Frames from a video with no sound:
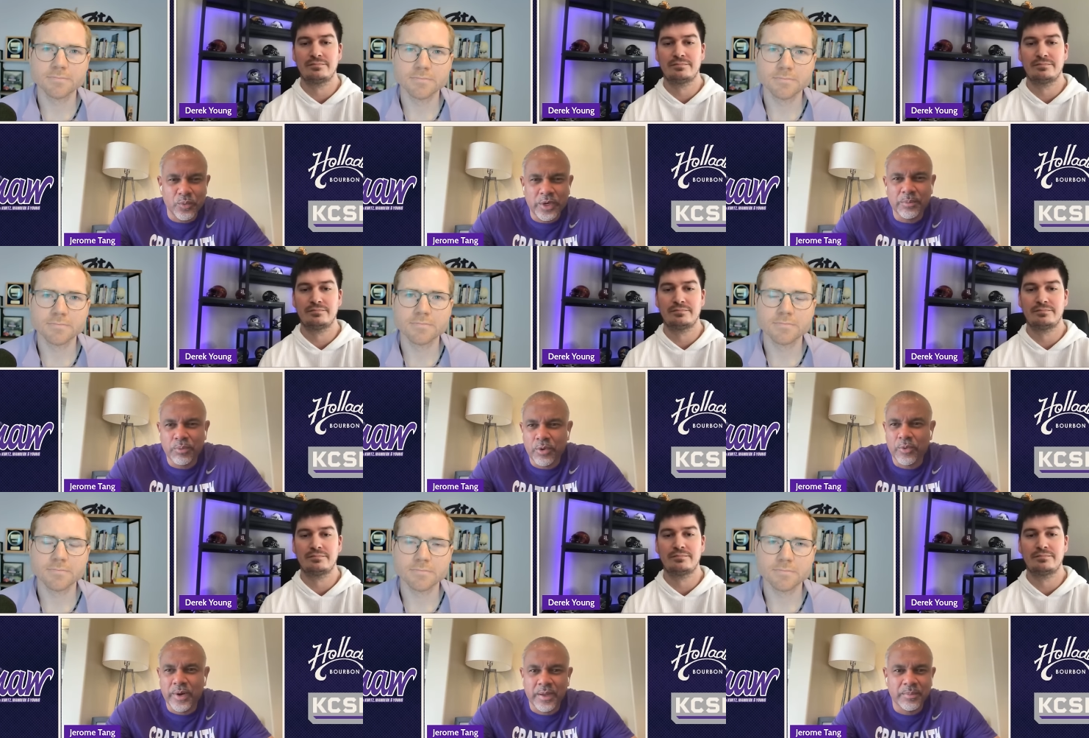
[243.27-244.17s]
Speaker 1: winning
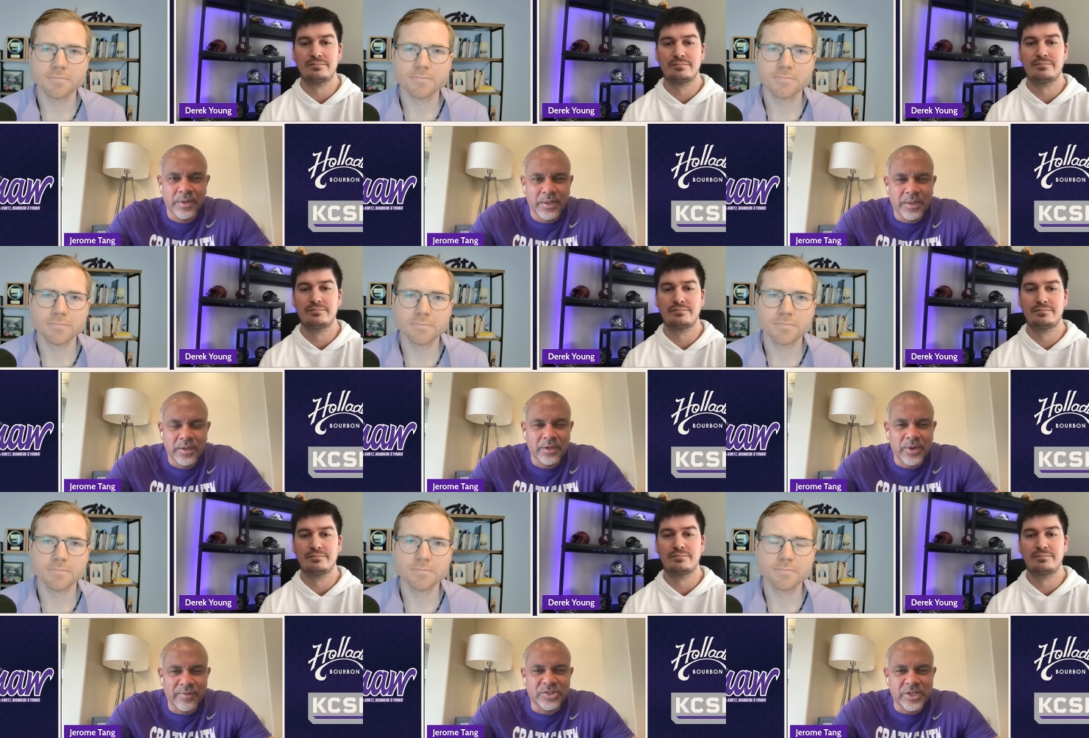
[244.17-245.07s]
program, and you
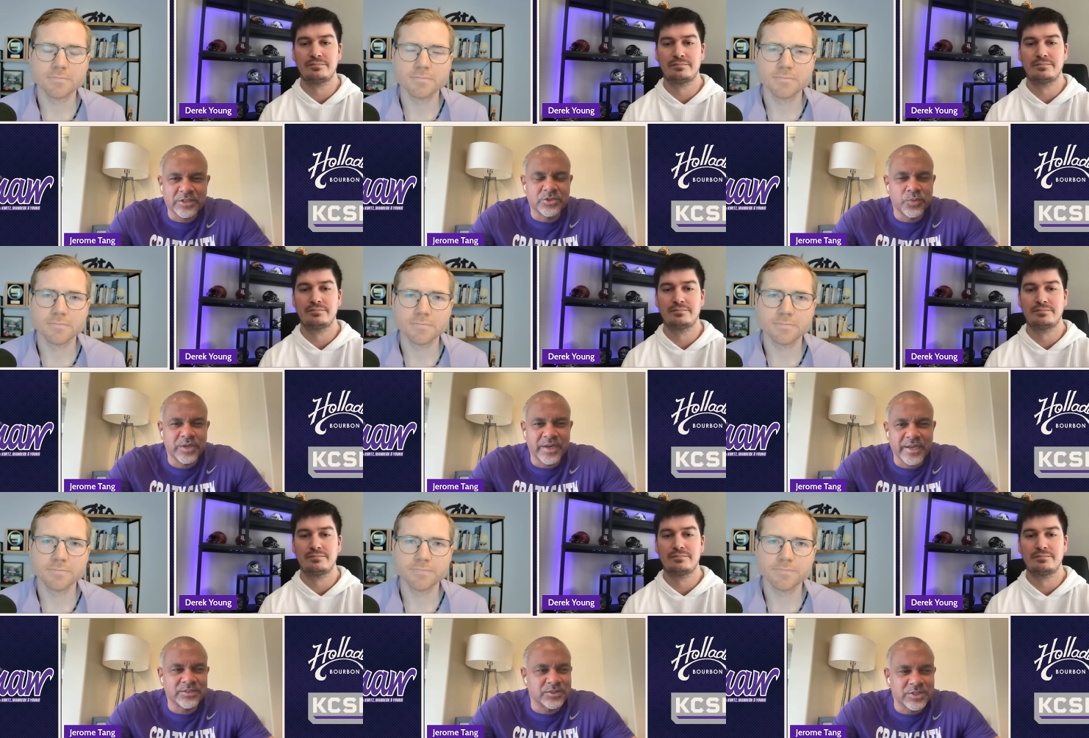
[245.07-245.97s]
know, have a chance to win a
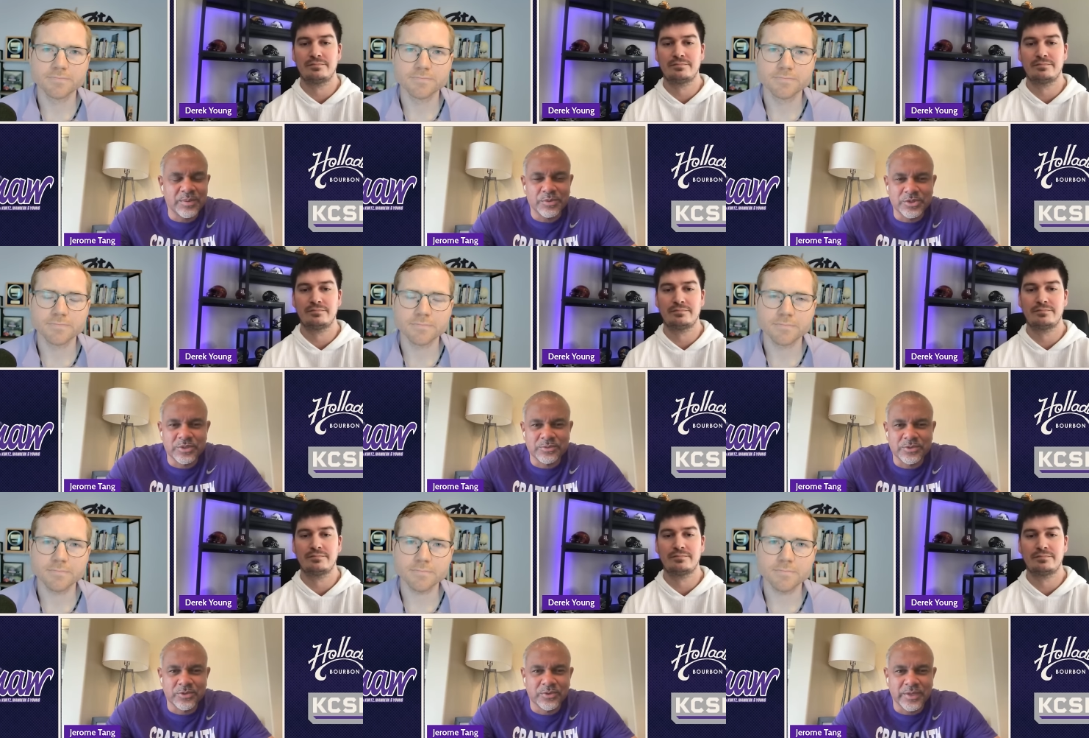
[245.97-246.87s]
national championship.
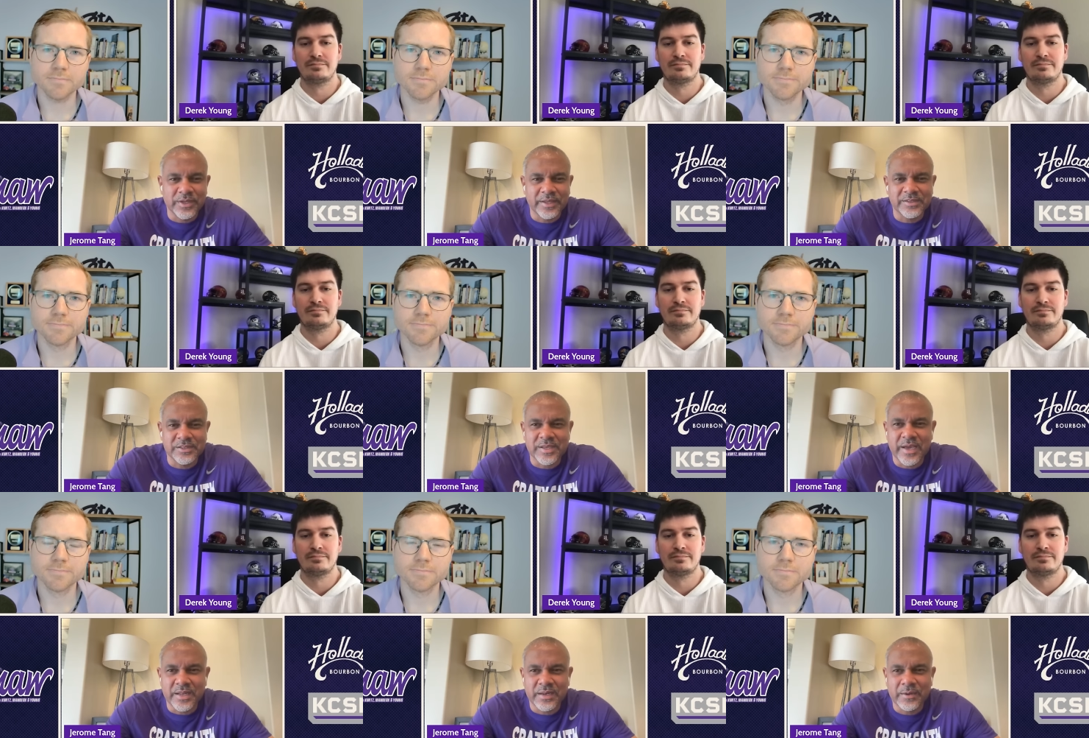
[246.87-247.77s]
So that, that's
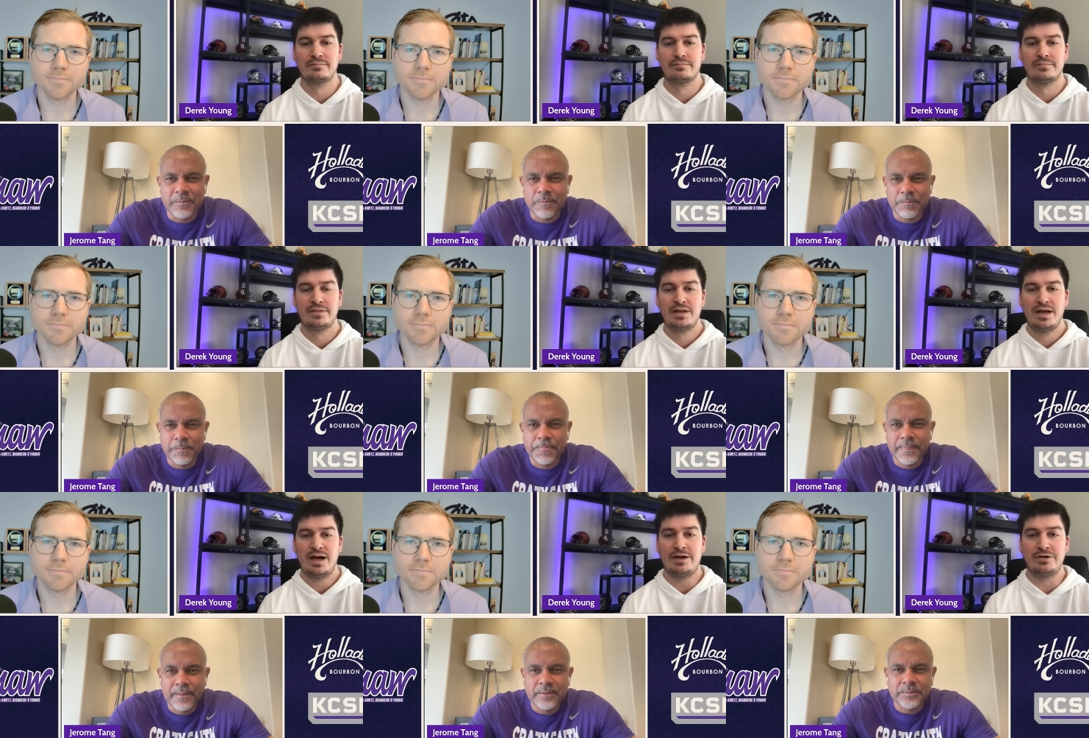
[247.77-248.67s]
exciting.
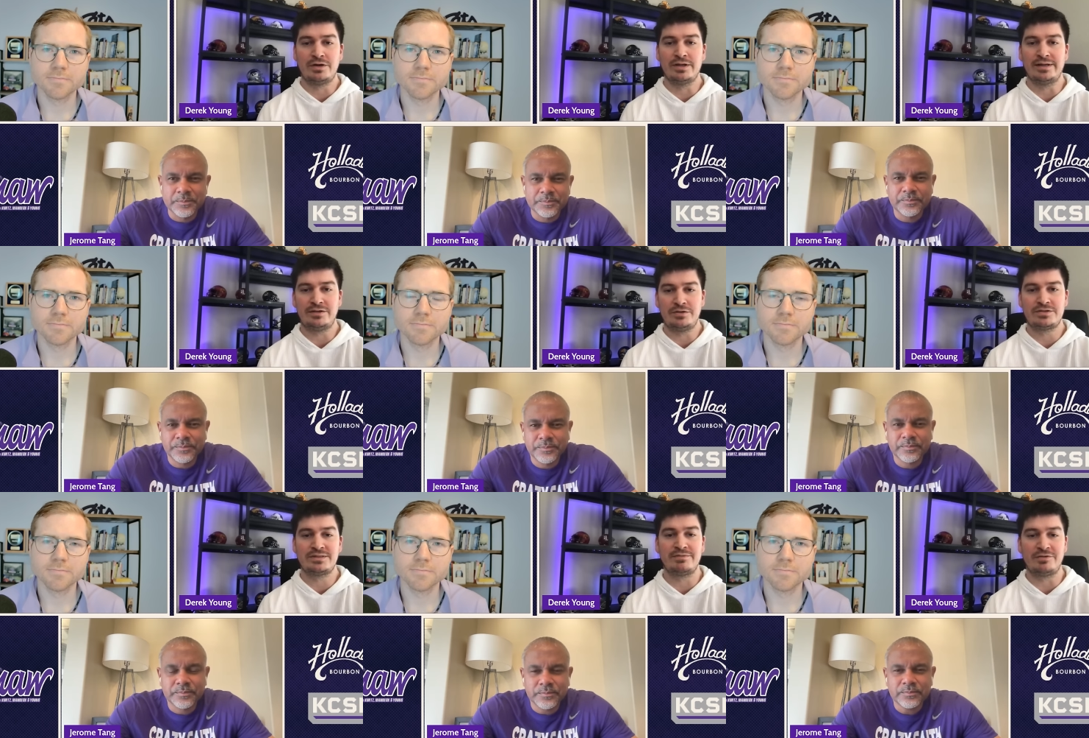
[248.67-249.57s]
Speaker 2: I know you like to
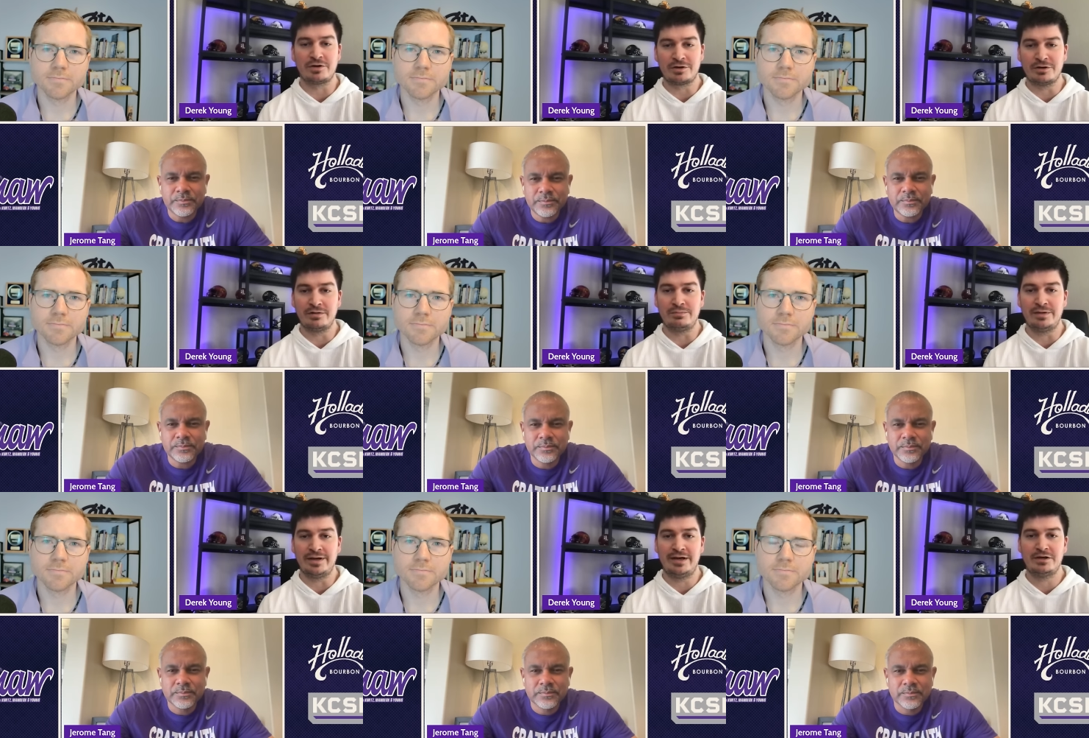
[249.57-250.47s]
use some of your current
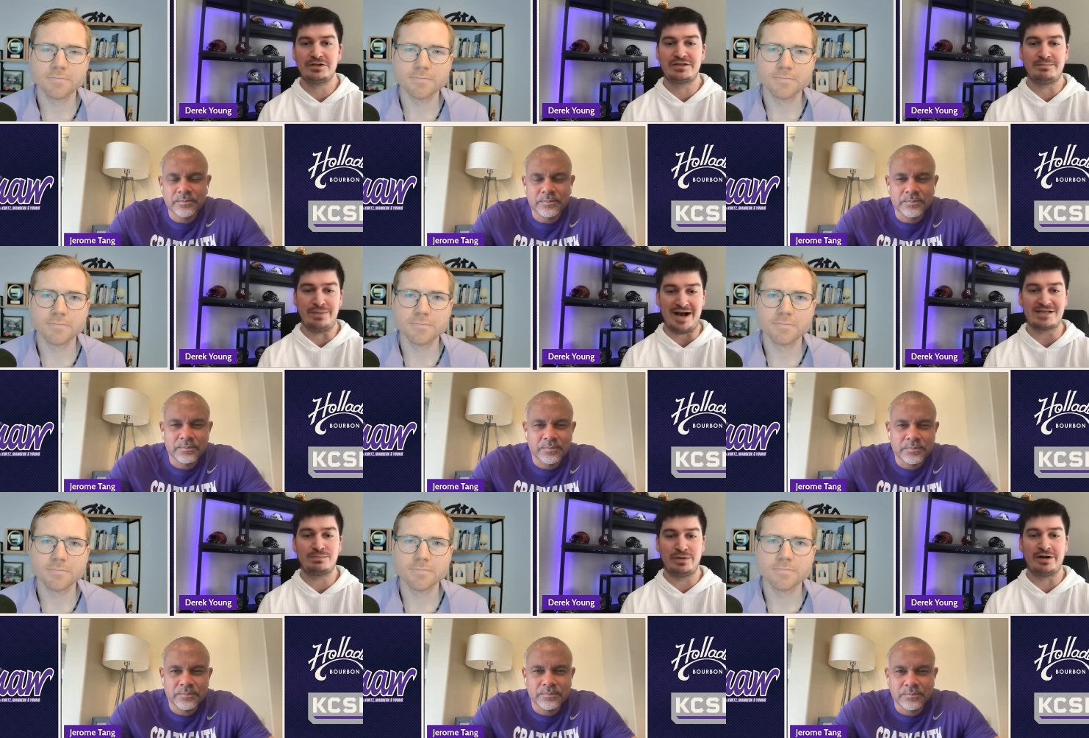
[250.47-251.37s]
players and
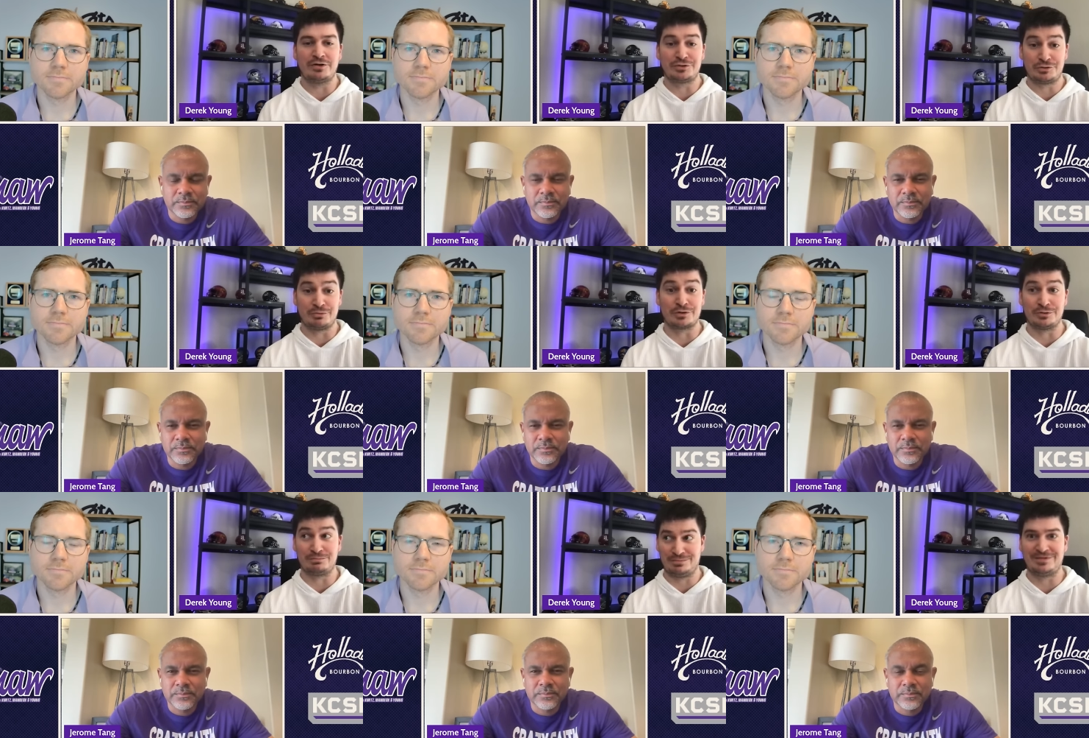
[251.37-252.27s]
past players to
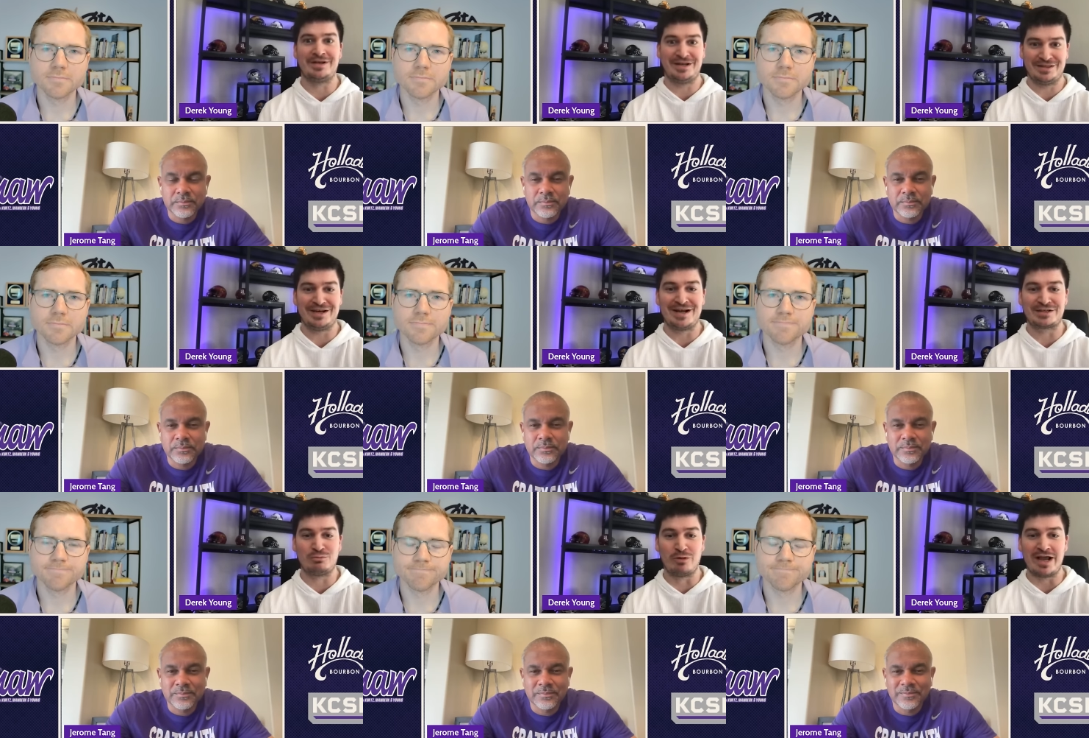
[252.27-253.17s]
recruit the, the
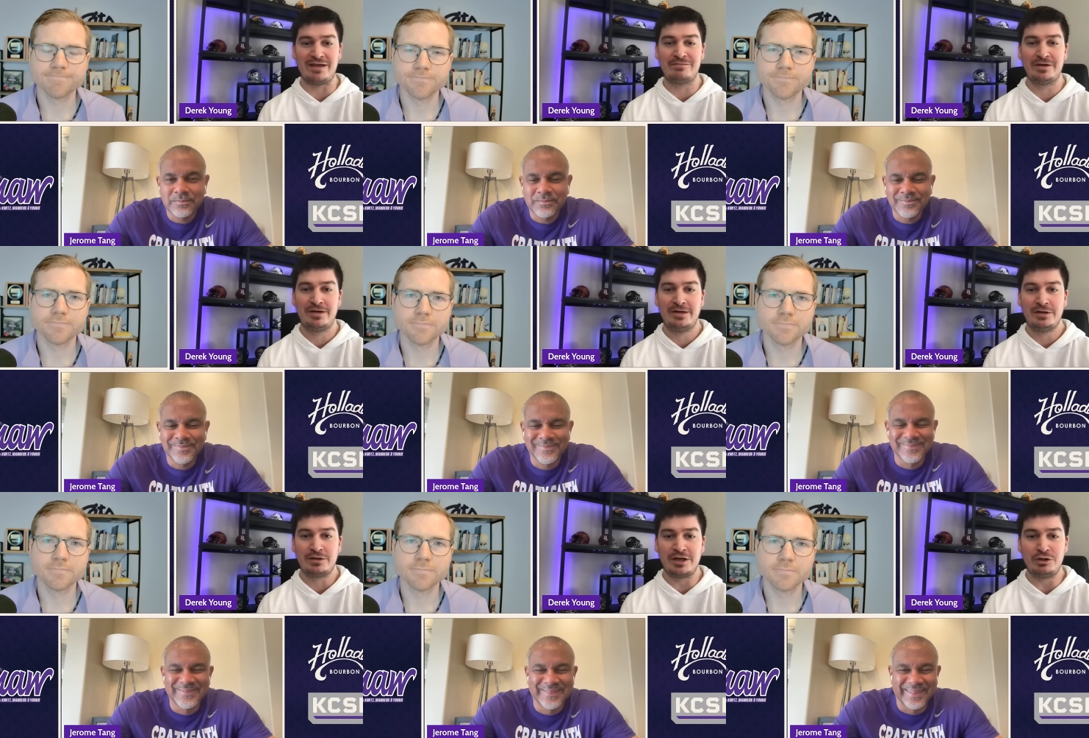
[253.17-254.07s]
next wave
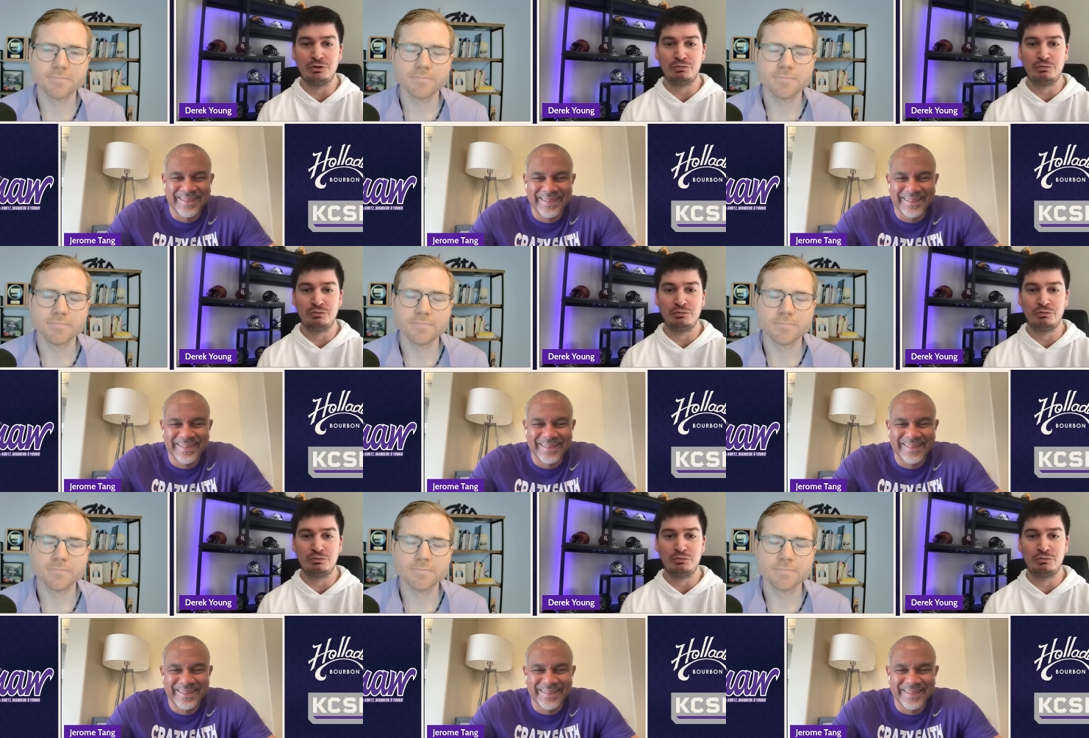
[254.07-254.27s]
can